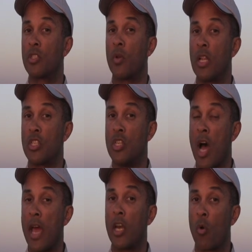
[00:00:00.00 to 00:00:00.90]
so it is
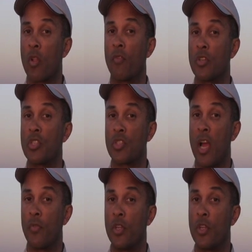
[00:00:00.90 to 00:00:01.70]
not a north versus south